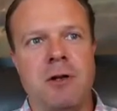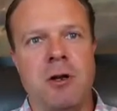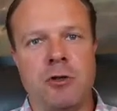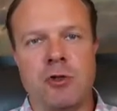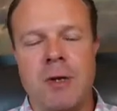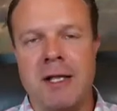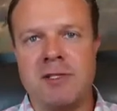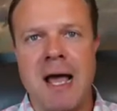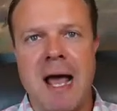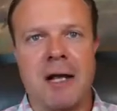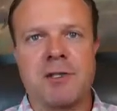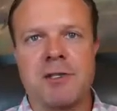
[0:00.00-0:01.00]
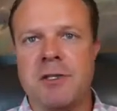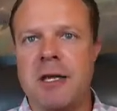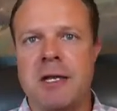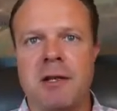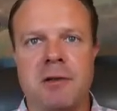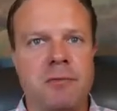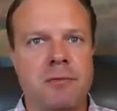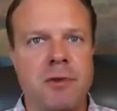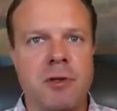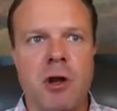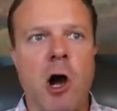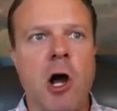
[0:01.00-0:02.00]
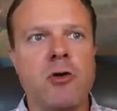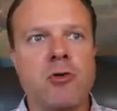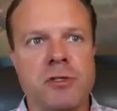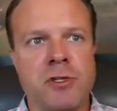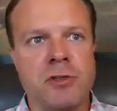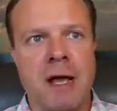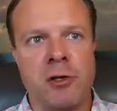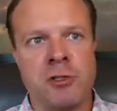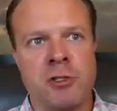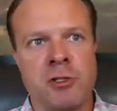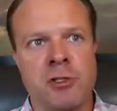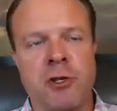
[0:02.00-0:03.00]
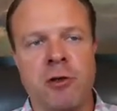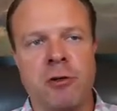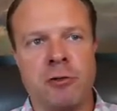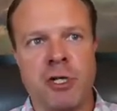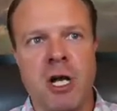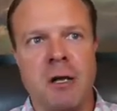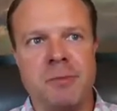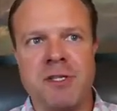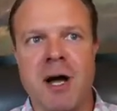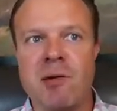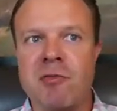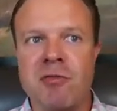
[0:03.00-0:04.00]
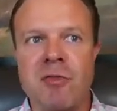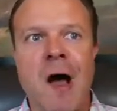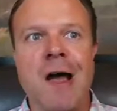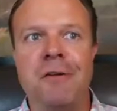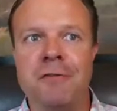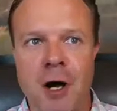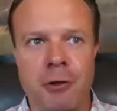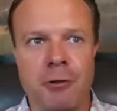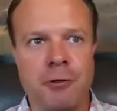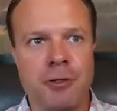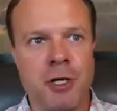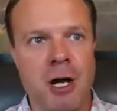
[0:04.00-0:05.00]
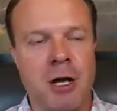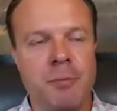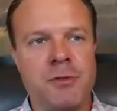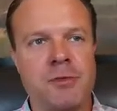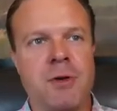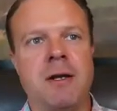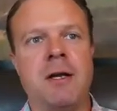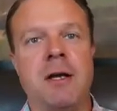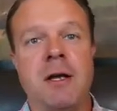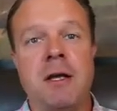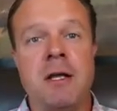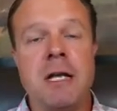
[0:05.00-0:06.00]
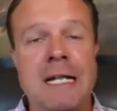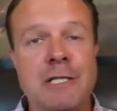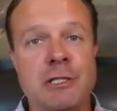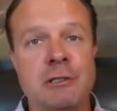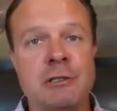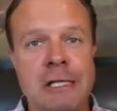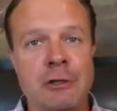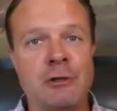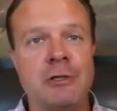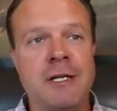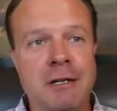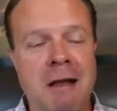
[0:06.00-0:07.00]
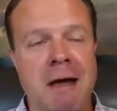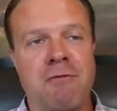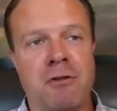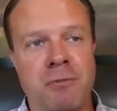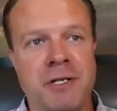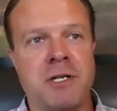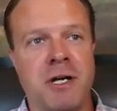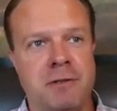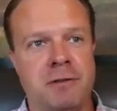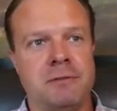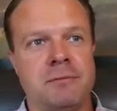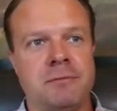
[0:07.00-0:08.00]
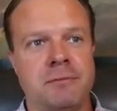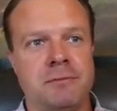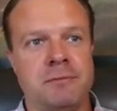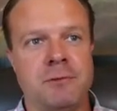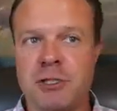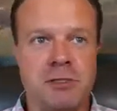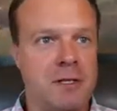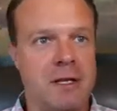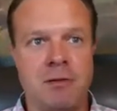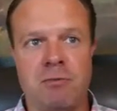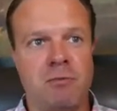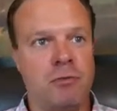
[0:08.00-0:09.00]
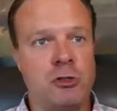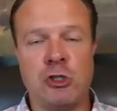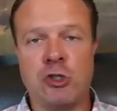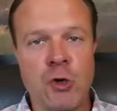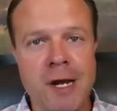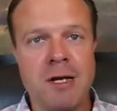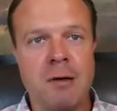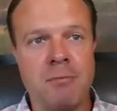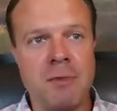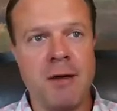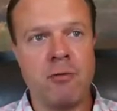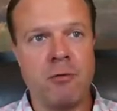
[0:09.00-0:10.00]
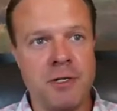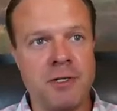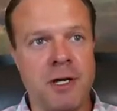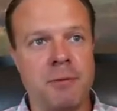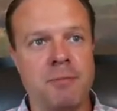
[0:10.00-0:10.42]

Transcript: transacts in hundreds of thousands of dollar jobs, not $5 jobs, right? It's literally never been done. Just straight up never been done.